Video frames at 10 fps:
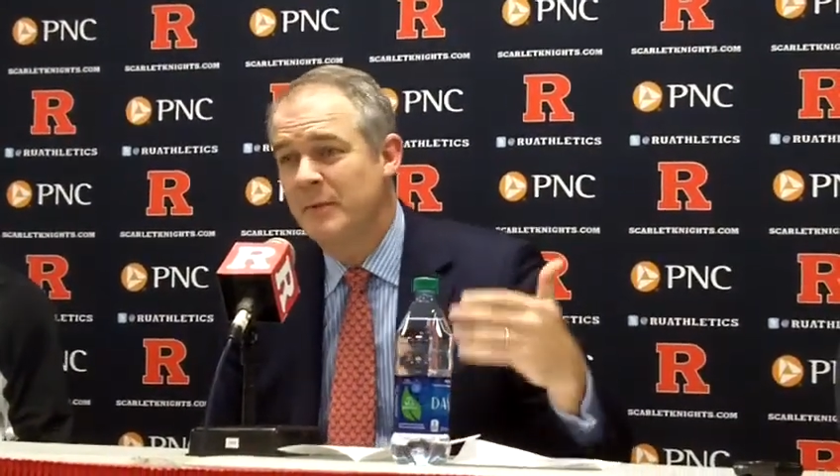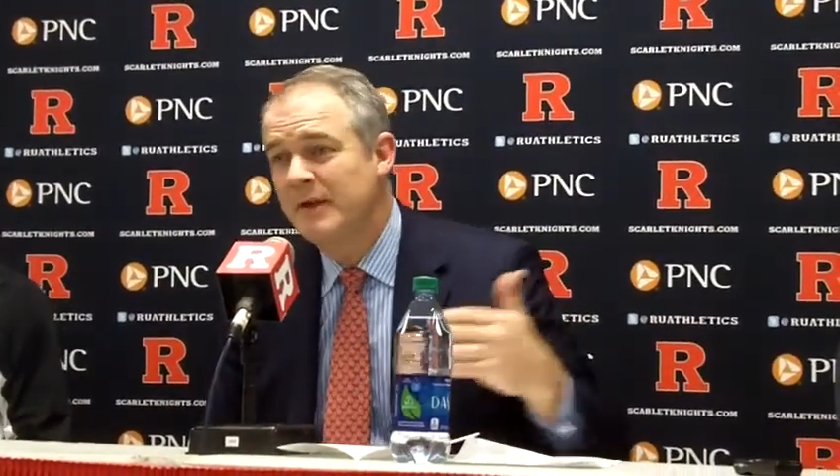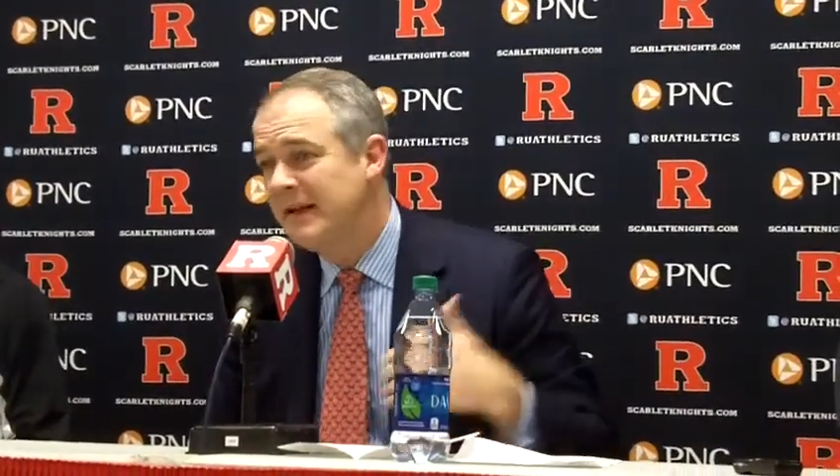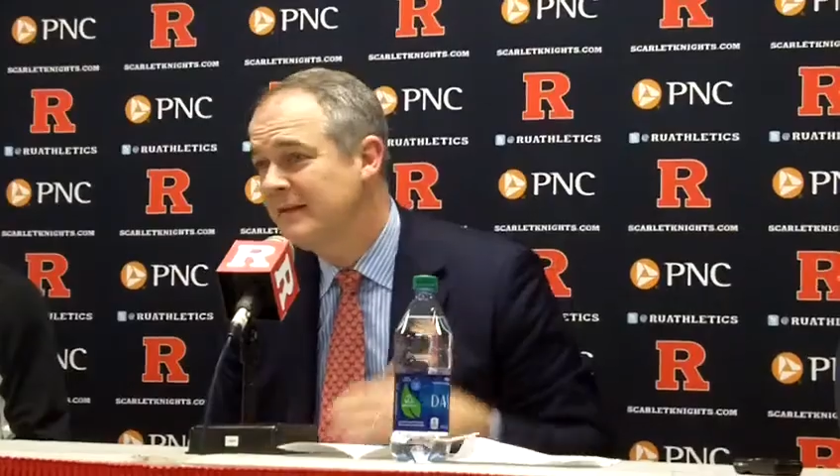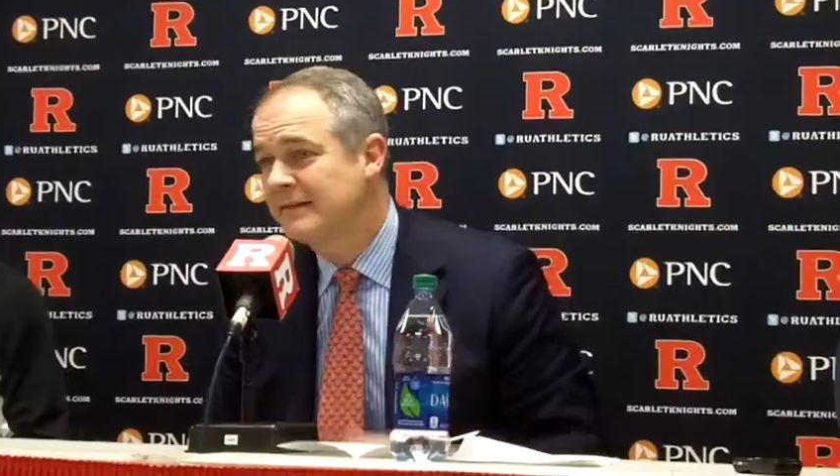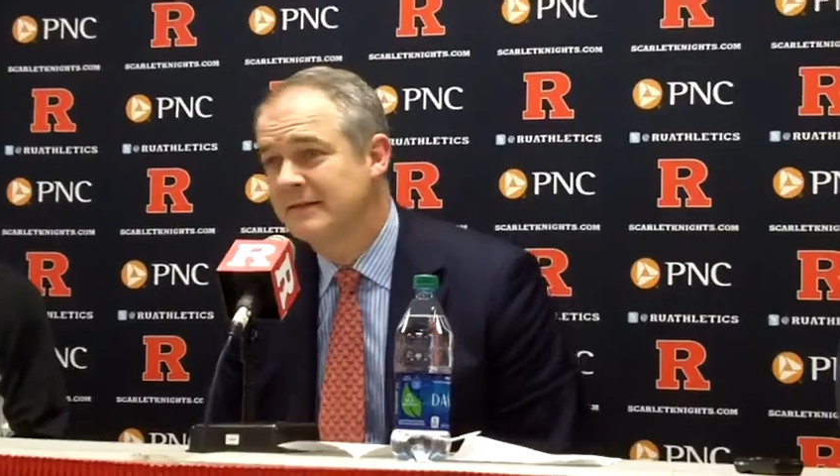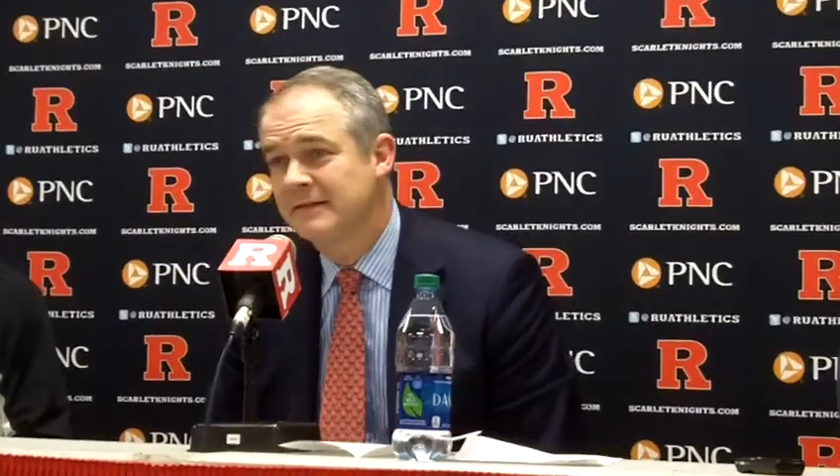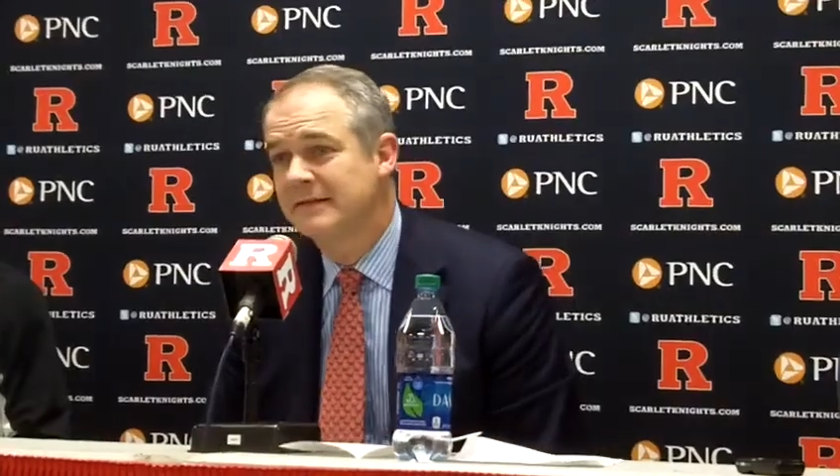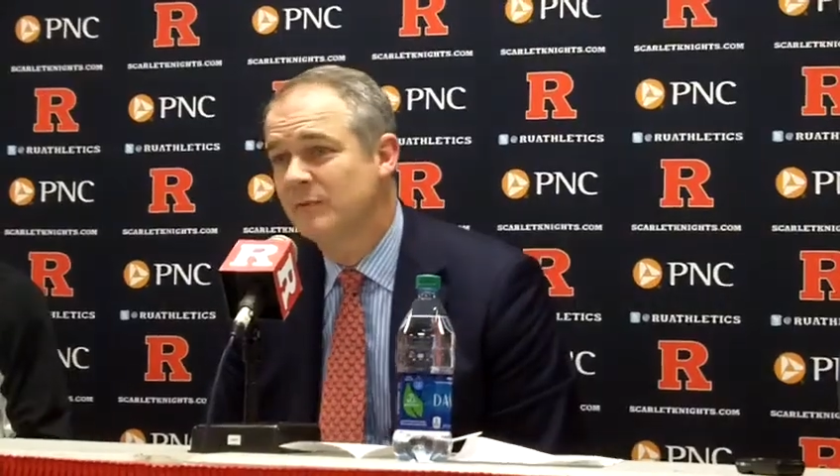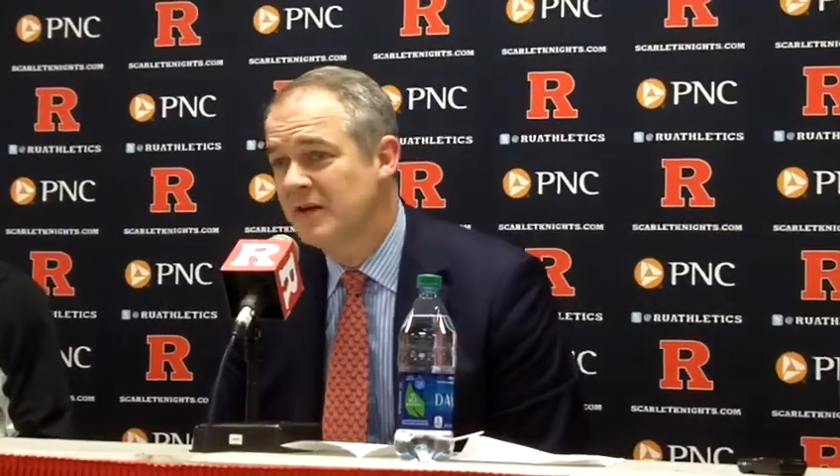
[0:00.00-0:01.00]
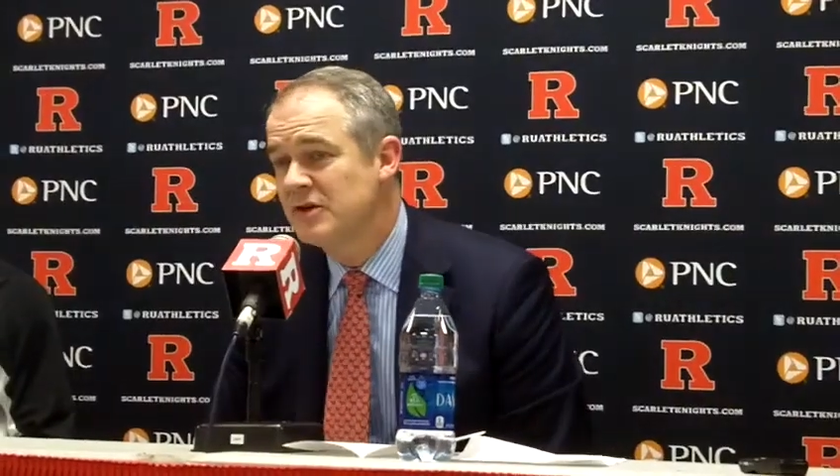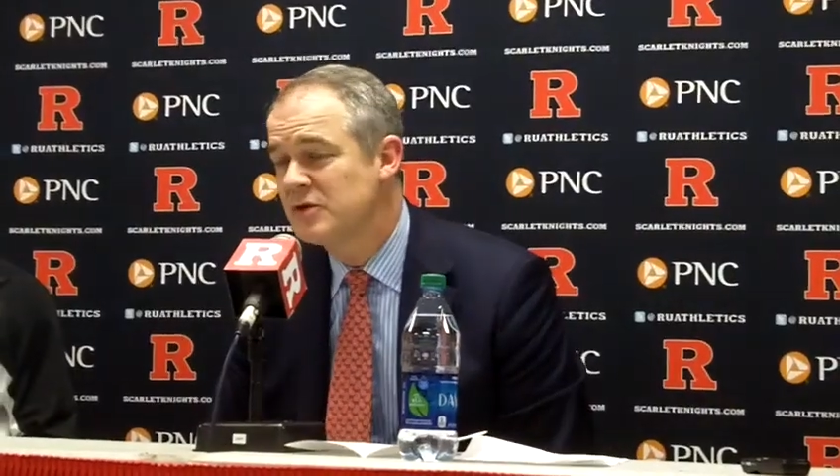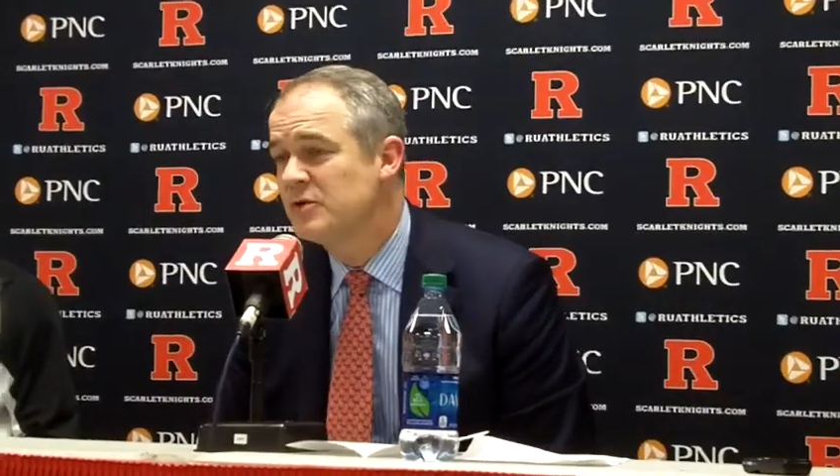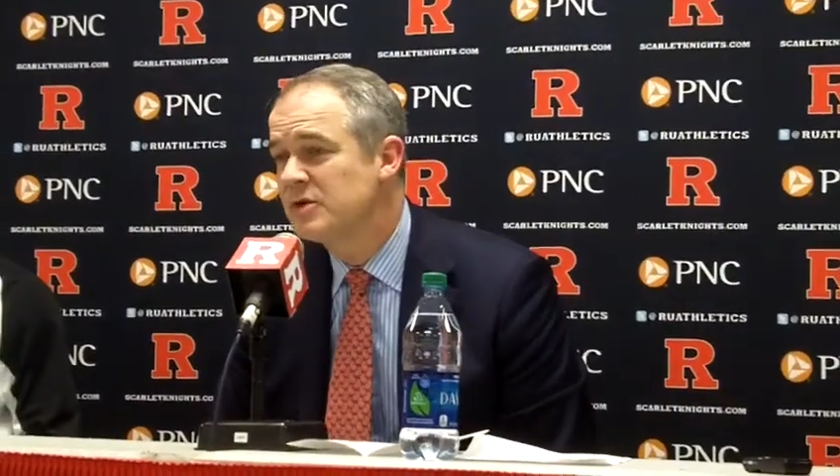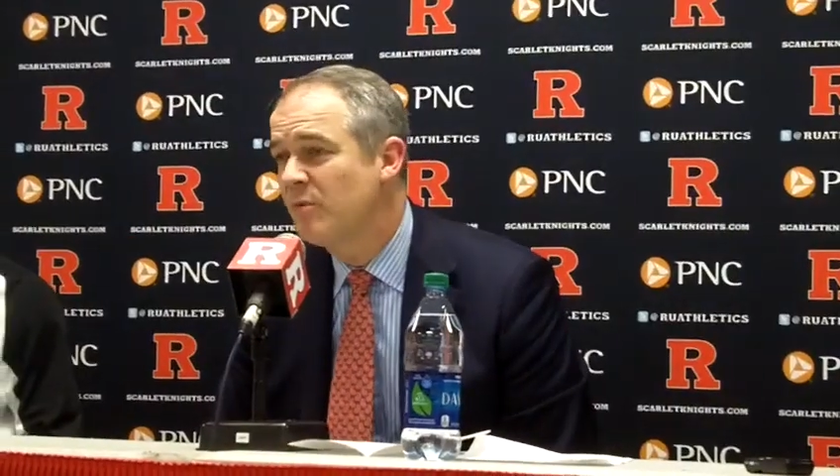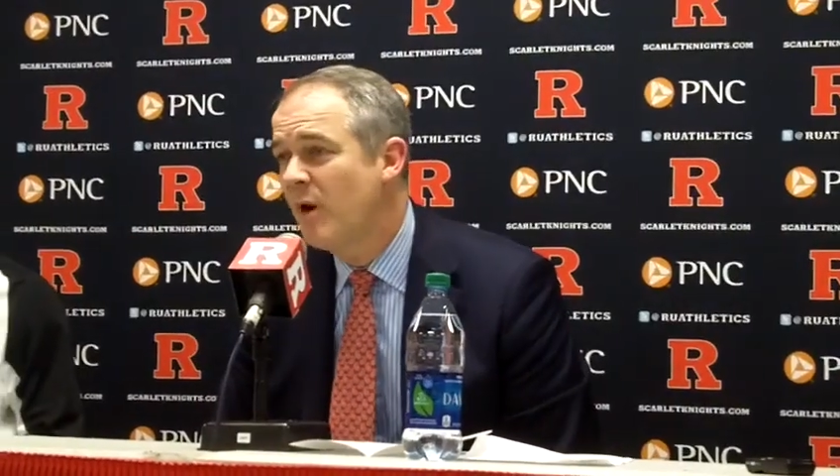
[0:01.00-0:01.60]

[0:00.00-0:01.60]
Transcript: I mean, Issa's, when he shoots